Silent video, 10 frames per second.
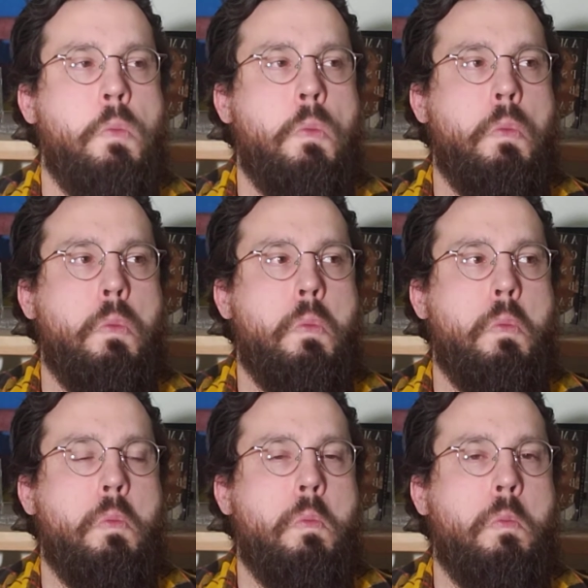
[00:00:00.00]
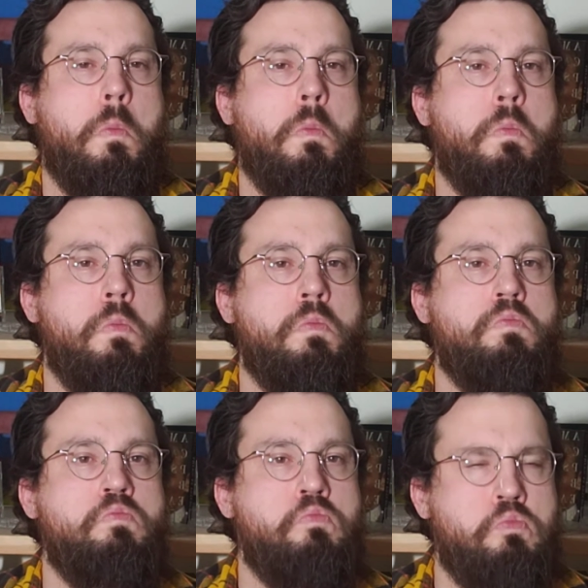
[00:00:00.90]

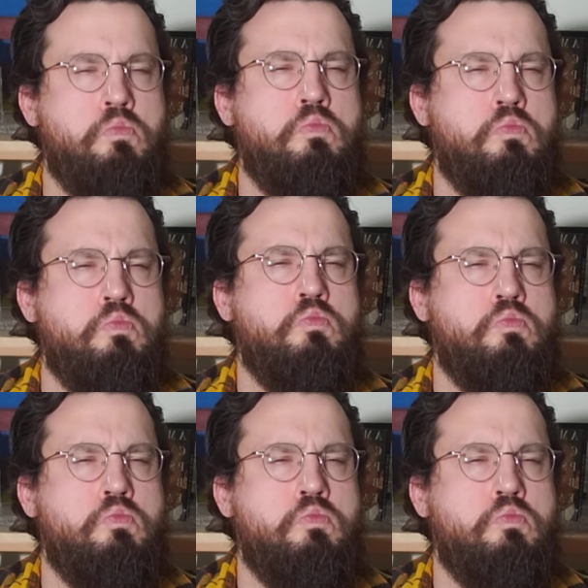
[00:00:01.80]
(no one is talking)